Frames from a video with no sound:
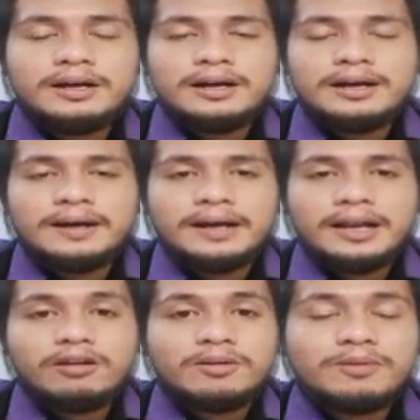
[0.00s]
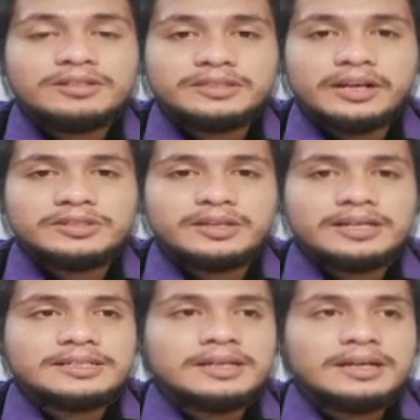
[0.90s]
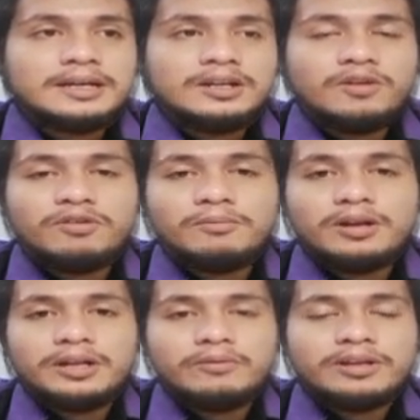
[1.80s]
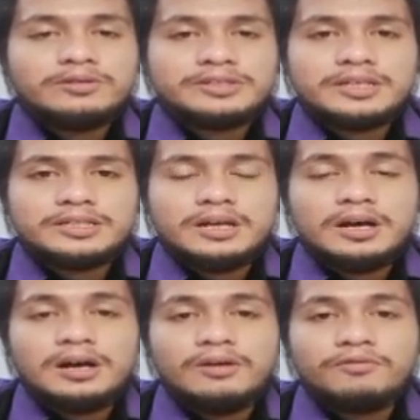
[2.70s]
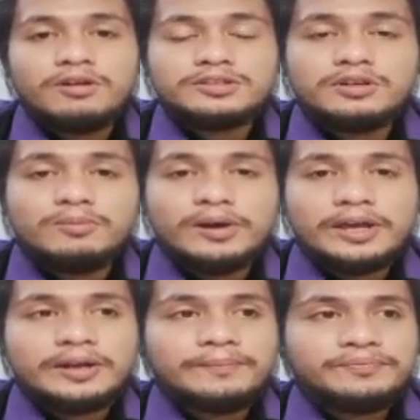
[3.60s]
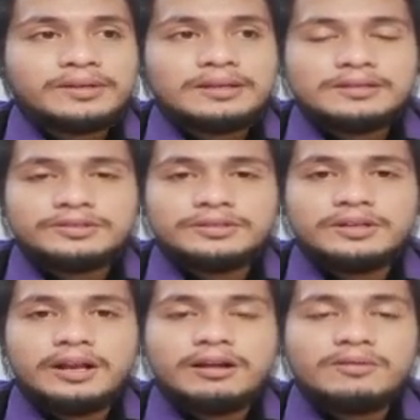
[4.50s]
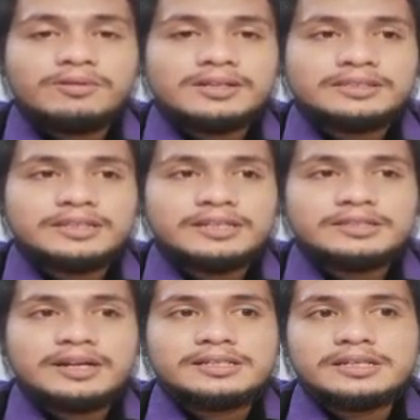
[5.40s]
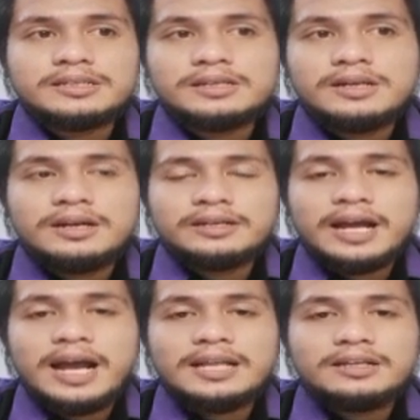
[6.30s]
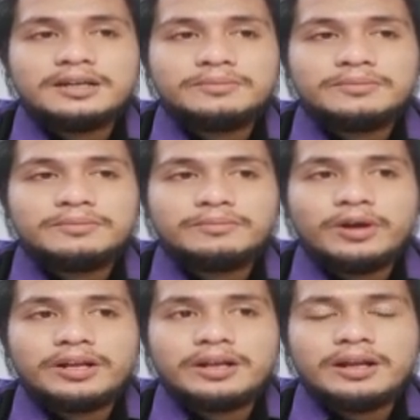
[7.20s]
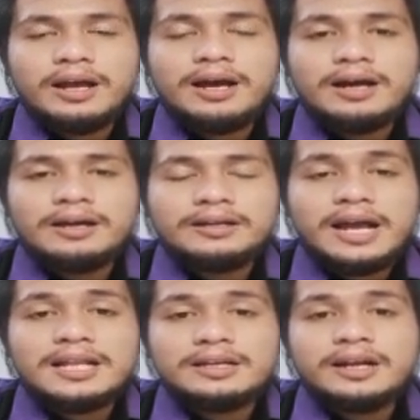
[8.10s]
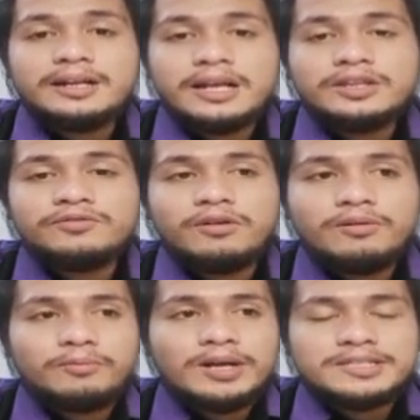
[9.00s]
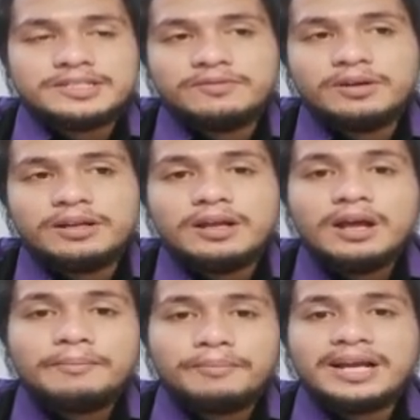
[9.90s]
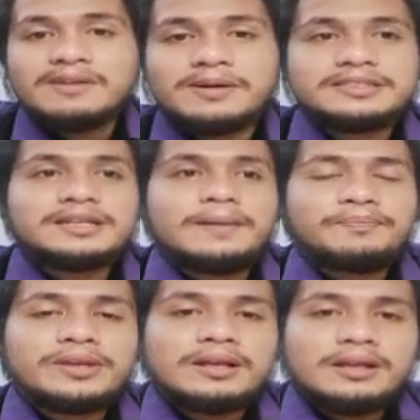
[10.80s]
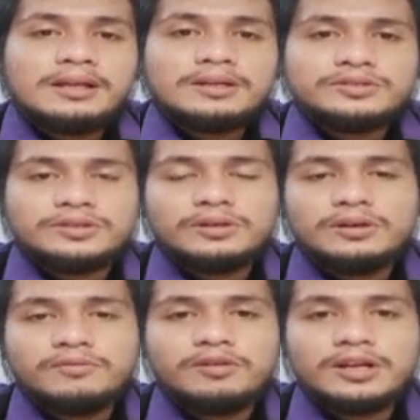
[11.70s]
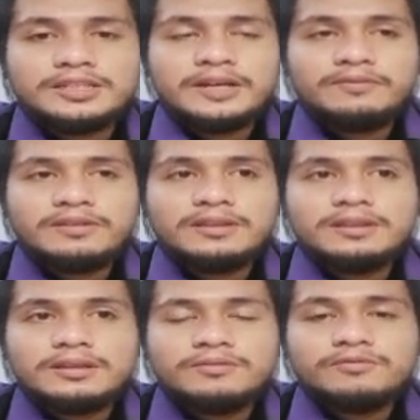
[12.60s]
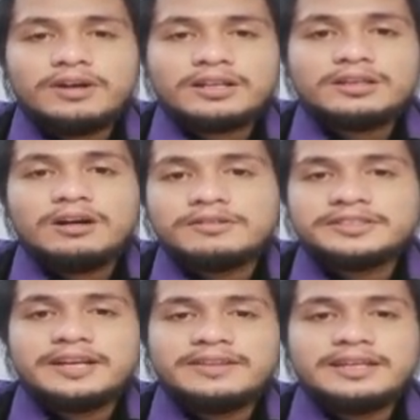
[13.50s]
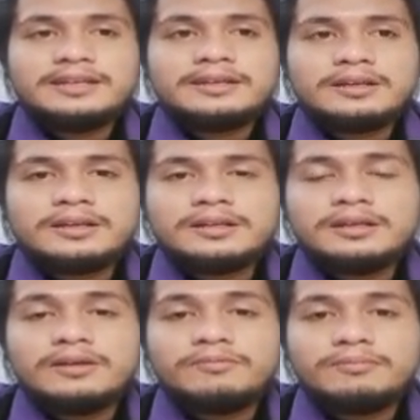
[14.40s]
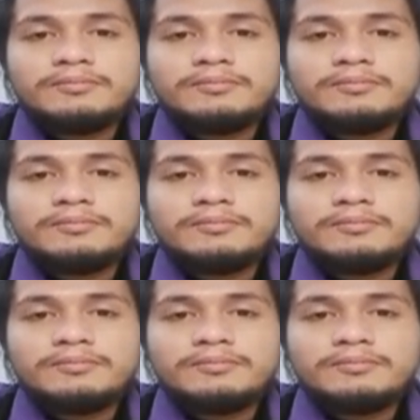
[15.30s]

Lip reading: allowable shear stress. The formula that we use is force over area. So the allowable shear stress is 994.7 megapascal. So for the factor of the safety, the